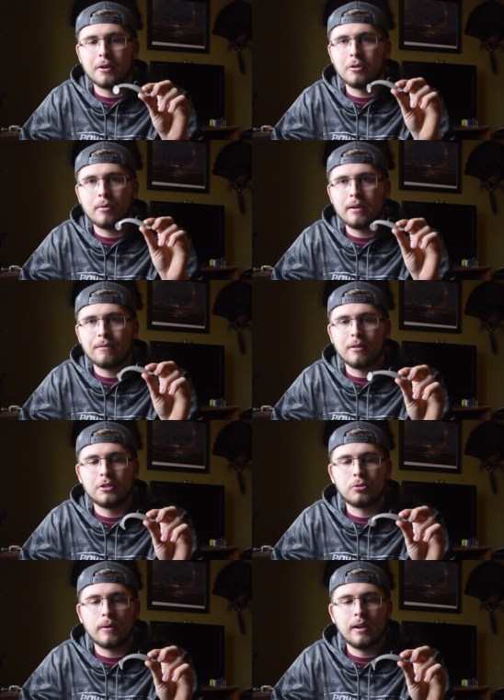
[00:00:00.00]
They're great for a
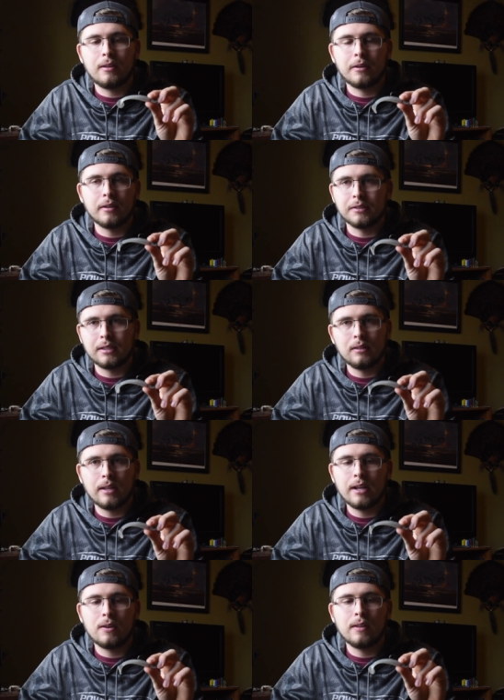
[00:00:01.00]
trailer, you'll see
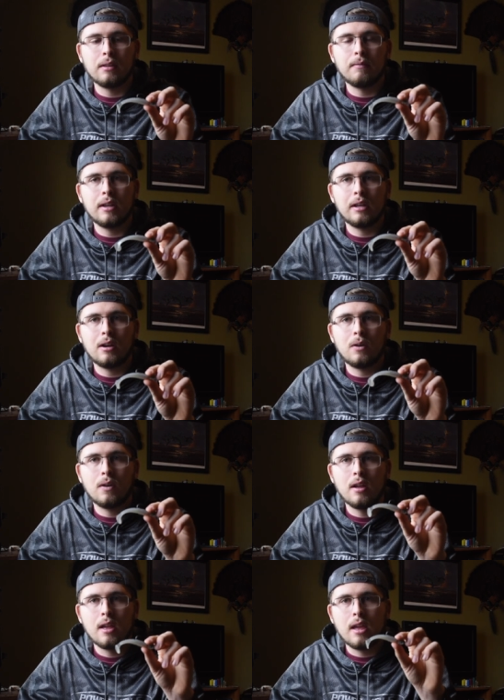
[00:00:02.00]
later in the
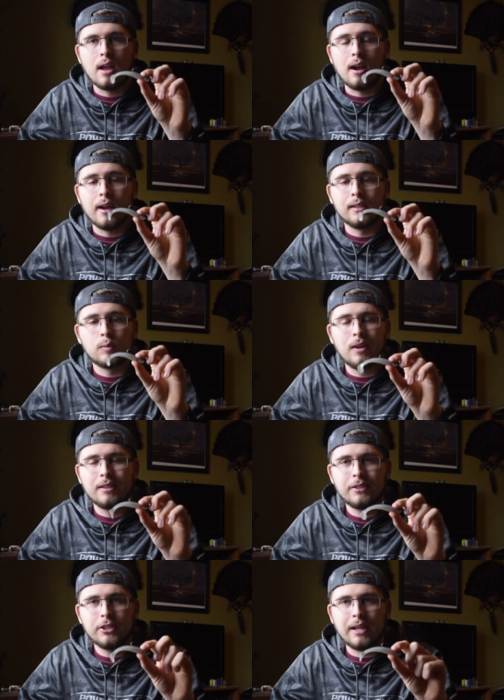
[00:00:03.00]
video. Uh, as well
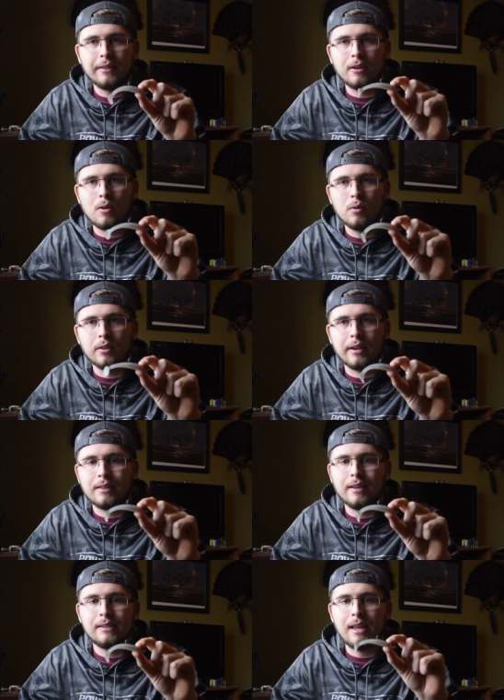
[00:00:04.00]
as just on their own like
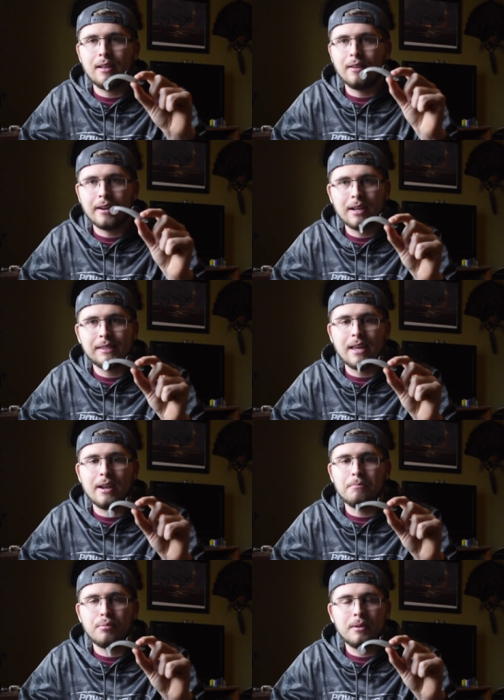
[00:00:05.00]
this. Like I
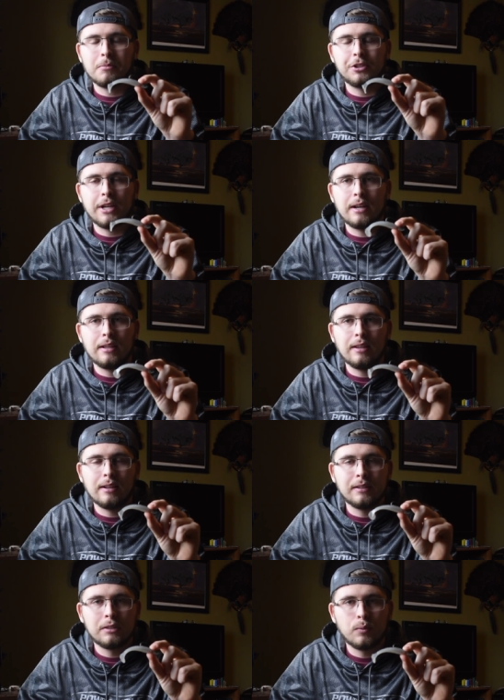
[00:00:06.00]
said, pretty much anything
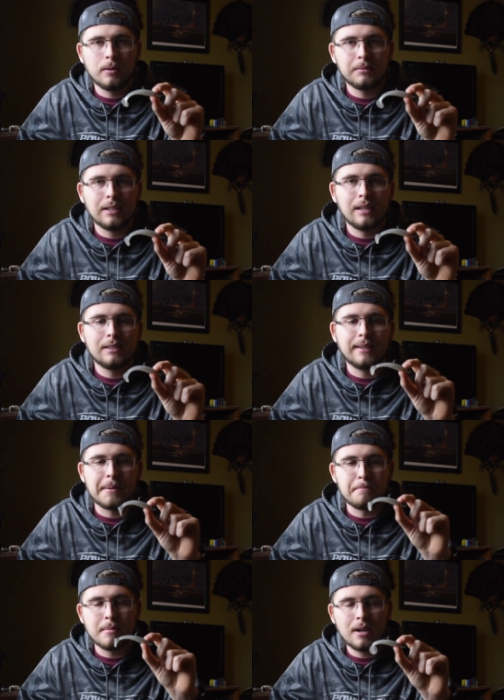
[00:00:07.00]
that swims eats
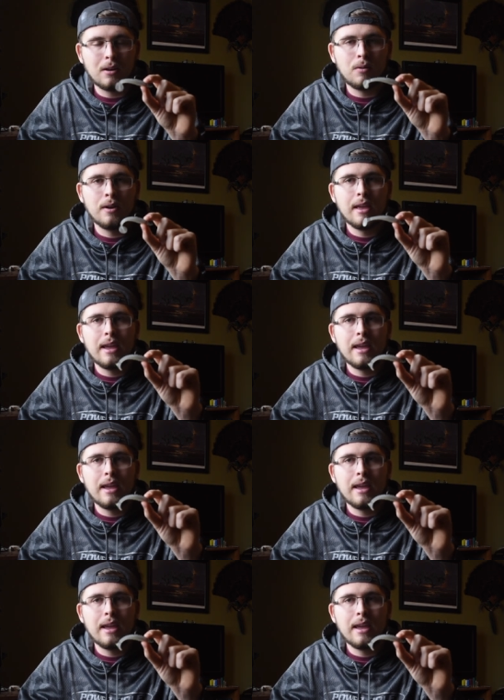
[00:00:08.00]
a minnow.